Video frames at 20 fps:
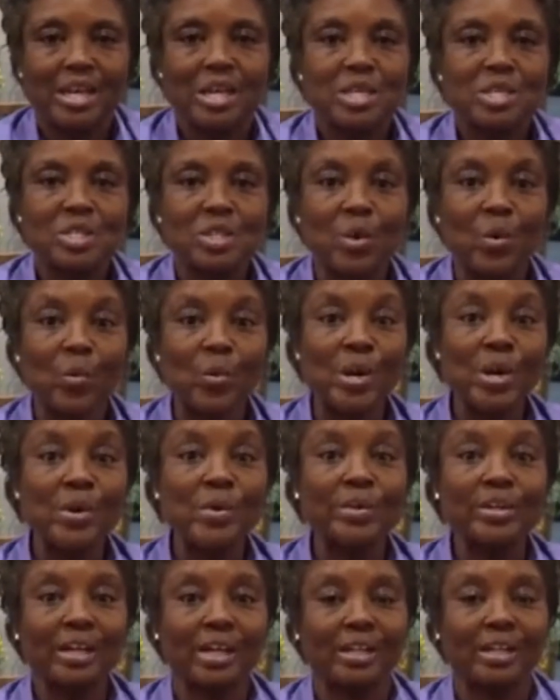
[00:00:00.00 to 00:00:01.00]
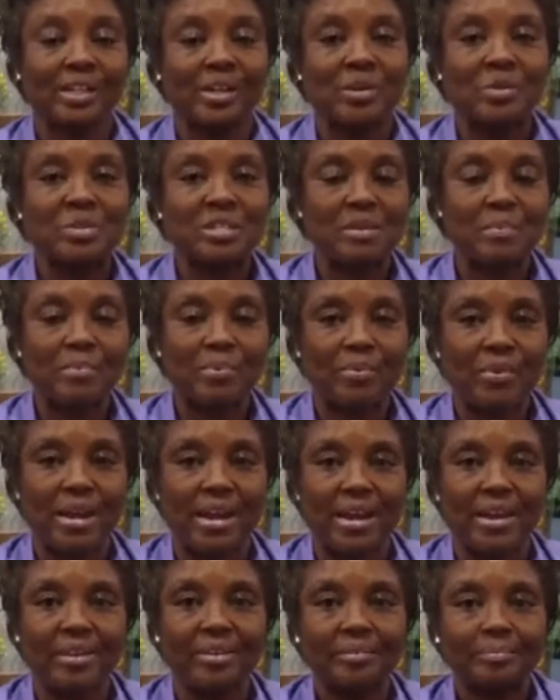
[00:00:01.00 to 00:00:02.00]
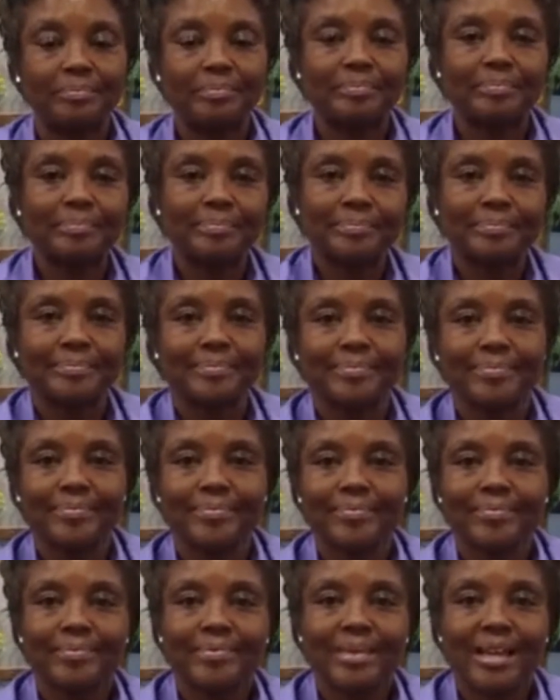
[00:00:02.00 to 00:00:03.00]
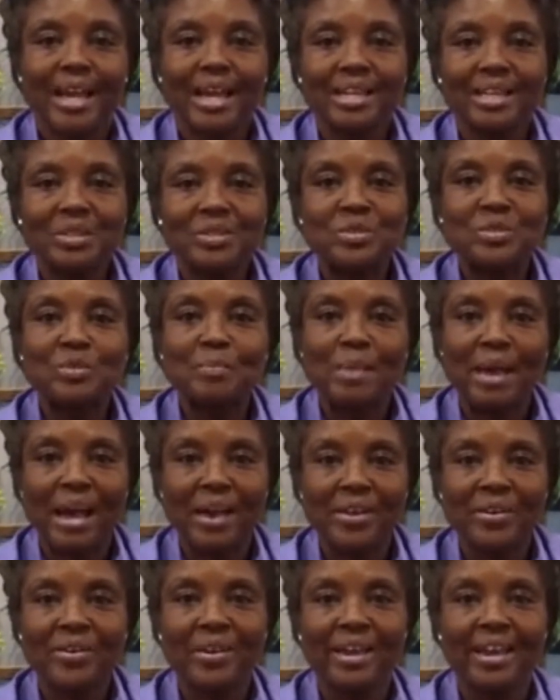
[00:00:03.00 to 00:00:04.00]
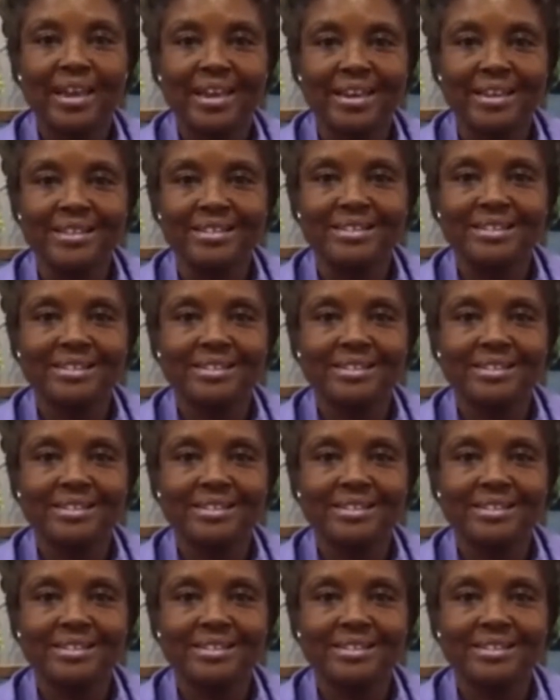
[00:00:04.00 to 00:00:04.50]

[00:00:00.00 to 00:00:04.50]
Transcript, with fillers: So we're going to close in prayer. I need you to bow your heads.